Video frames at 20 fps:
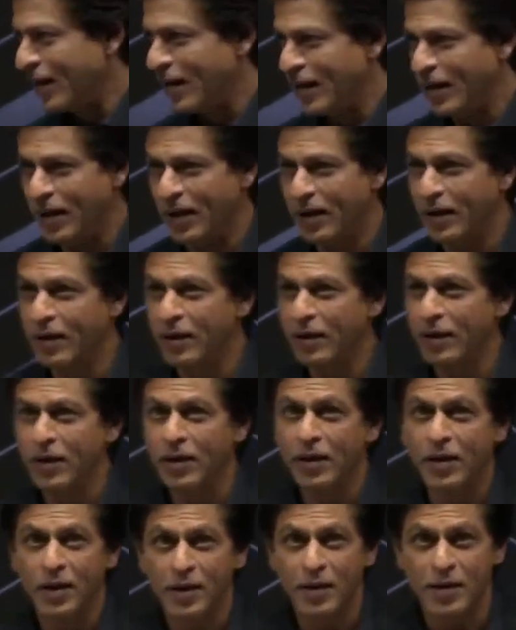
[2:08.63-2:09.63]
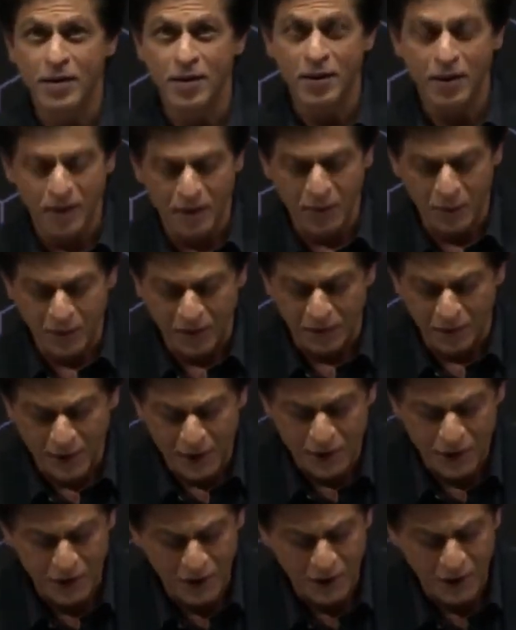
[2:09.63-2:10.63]
and it is indeed a
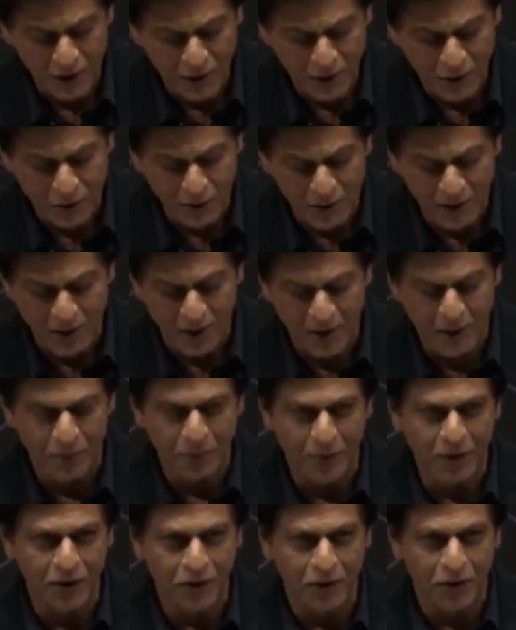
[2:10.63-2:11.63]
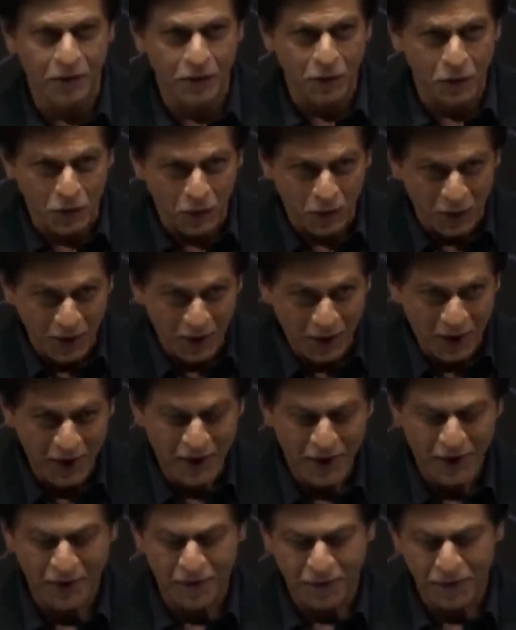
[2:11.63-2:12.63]
privilege to be in the company of two
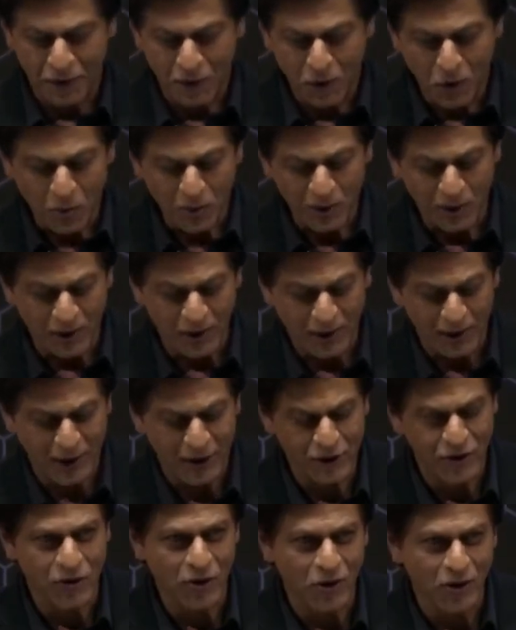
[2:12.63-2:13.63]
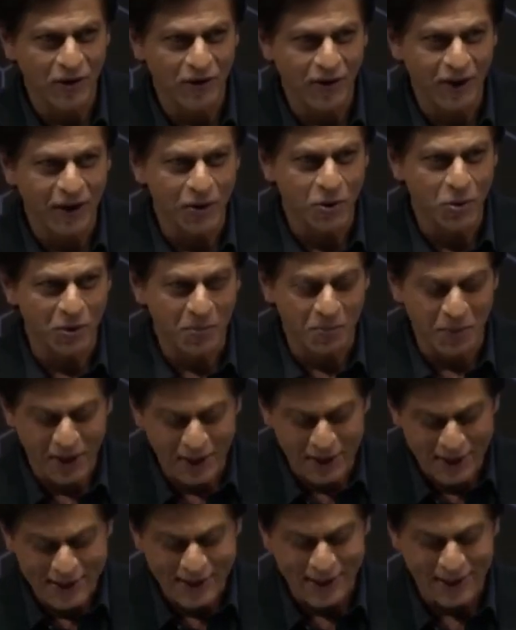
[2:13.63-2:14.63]
phenomenal and extraordinary human
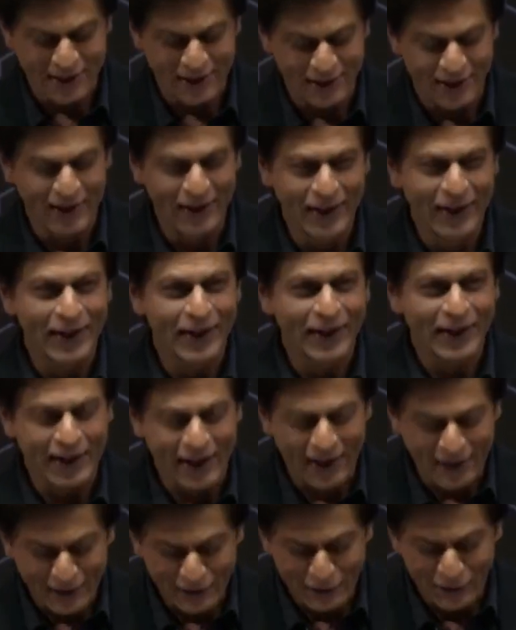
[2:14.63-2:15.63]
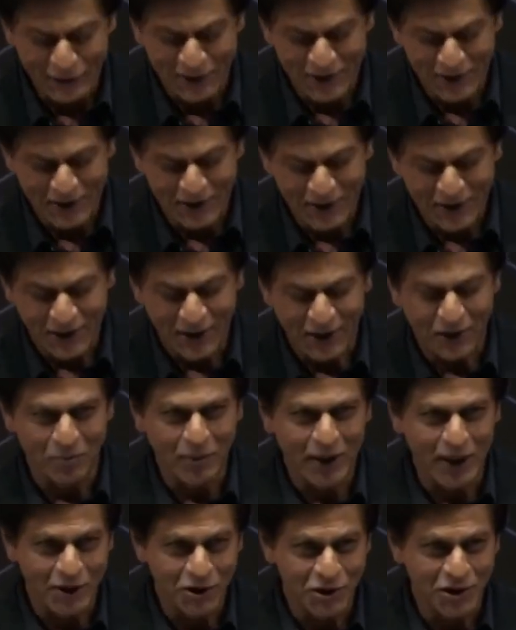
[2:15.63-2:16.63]
beings and talent, Kate
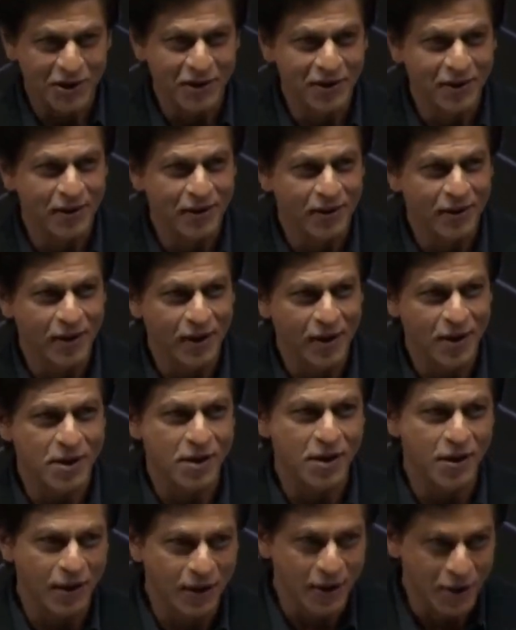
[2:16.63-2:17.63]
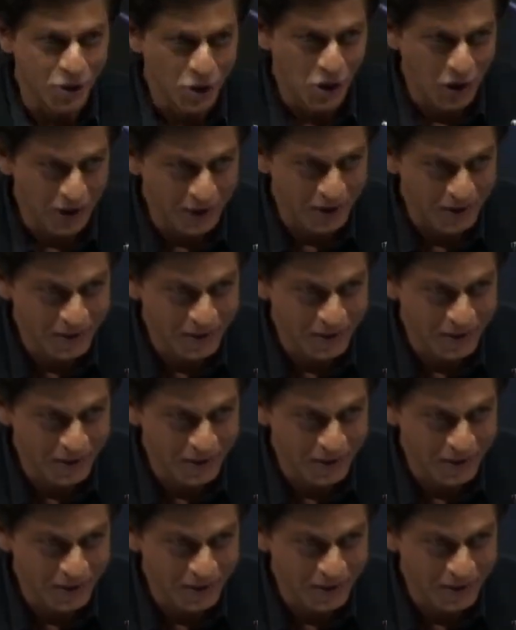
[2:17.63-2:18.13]
Blanchett and Sir Elton John.